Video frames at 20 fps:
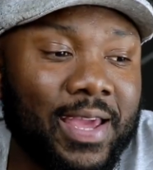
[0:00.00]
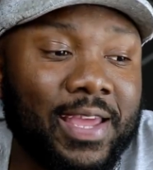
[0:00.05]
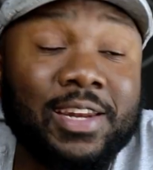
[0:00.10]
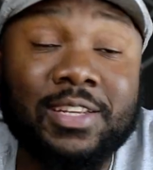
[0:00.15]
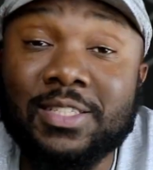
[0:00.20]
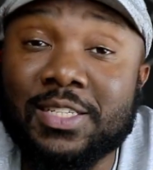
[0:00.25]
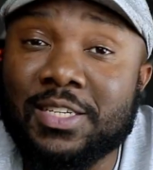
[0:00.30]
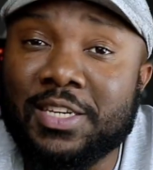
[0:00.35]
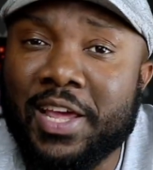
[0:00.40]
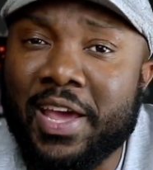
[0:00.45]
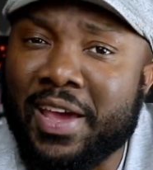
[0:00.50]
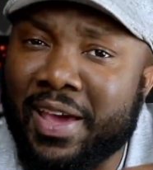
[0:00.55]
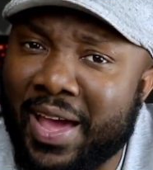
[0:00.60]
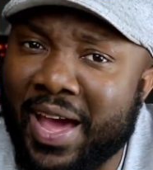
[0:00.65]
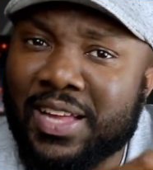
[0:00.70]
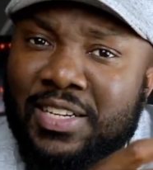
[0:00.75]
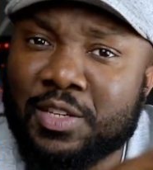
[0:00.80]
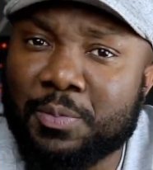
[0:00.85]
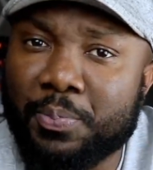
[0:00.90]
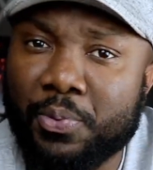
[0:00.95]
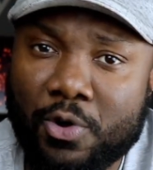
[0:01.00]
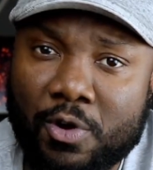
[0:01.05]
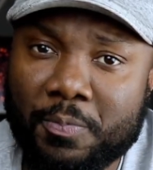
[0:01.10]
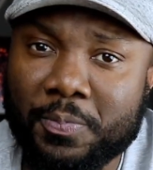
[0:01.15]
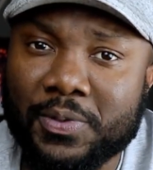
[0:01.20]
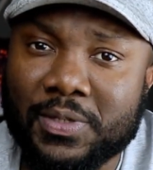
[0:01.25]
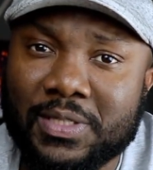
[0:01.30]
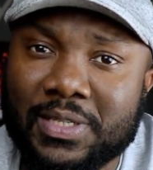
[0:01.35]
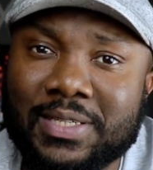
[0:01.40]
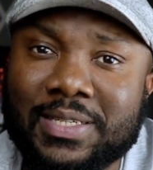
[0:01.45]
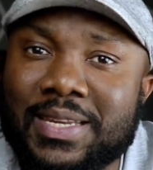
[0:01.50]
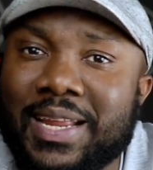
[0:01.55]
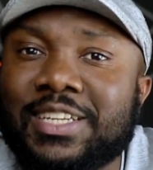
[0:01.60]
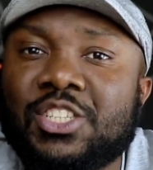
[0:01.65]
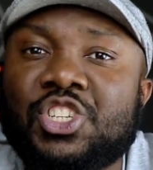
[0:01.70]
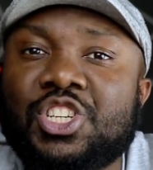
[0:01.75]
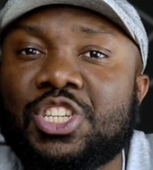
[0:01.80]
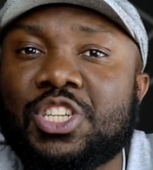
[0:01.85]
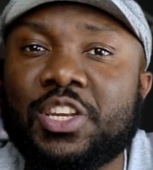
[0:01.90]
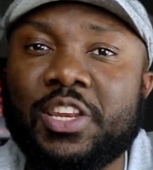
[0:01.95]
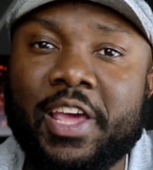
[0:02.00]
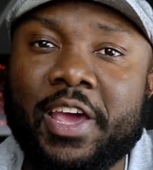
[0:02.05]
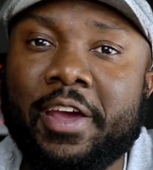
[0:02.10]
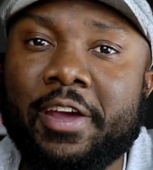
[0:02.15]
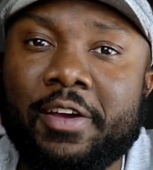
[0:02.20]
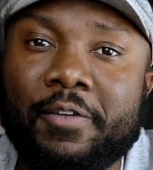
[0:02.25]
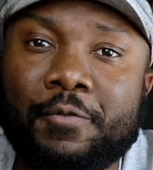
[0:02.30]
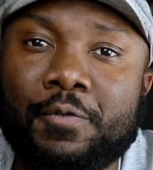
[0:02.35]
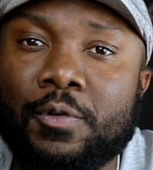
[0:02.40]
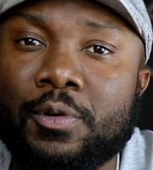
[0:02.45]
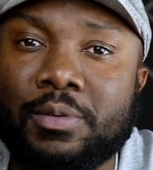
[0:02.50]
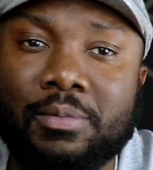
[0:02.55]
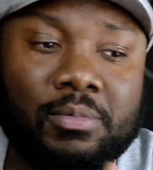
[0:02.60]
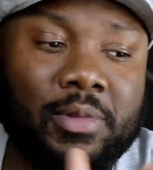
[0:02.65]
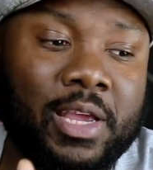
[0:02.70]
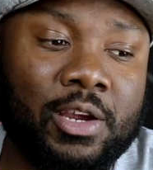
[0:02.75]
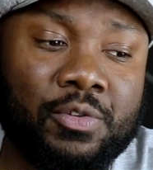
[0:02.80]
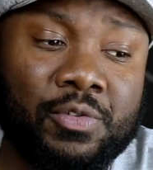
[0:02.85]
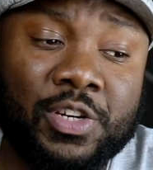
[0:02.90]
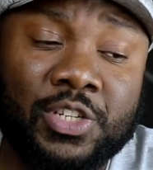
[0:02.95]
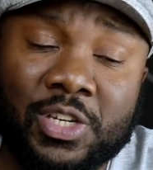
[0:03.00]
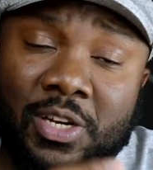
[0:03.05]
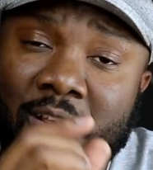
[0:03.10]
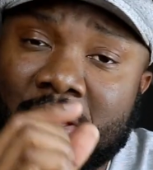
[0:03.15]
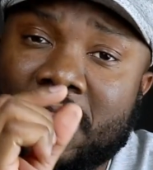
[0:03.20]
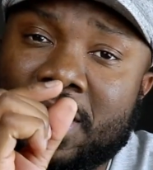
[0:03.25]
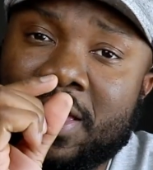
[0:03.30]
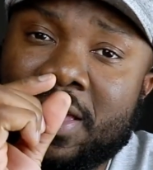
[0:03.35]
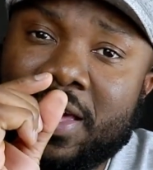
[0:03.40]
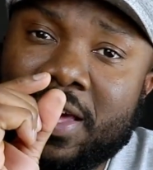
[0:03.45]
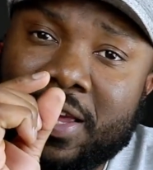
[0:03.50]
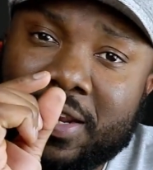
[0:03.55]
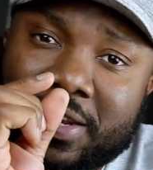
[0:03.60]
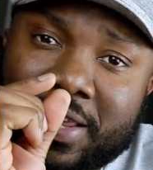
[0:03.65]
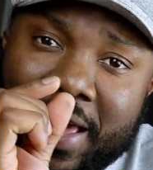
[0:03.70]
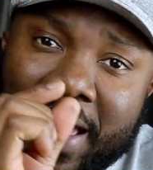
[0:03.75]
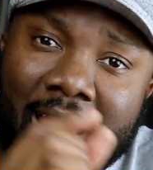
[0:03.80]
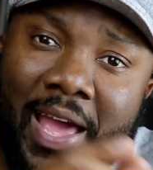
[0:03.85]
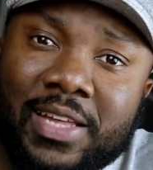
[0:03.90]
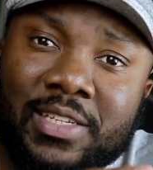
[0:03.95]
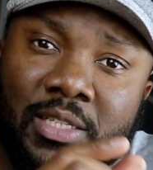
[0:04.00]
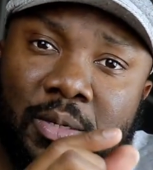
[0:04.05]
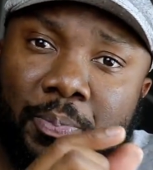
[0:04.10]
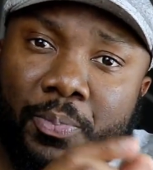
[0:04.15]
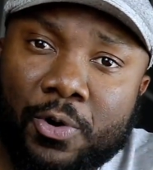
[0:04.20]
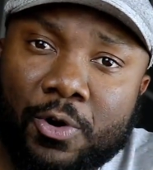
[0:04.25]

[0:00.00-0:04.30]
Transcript: And it's there, it has a purpose. It's not just there for decoration. It has a